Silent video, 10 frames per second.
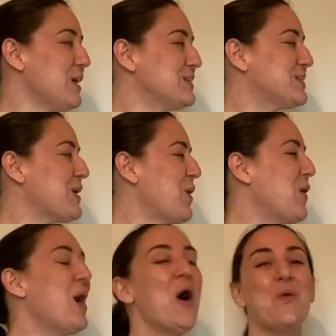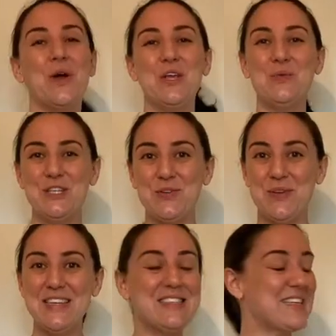So what you would do
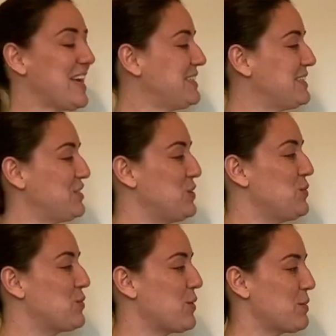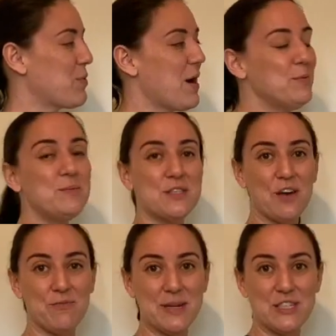in case is you would want to problem
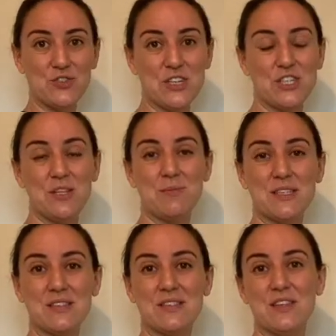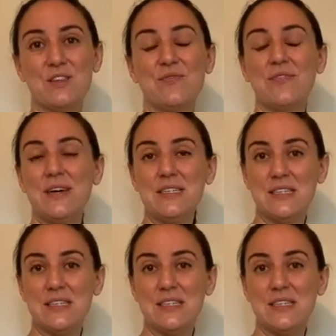solve by stretching the muscles in the front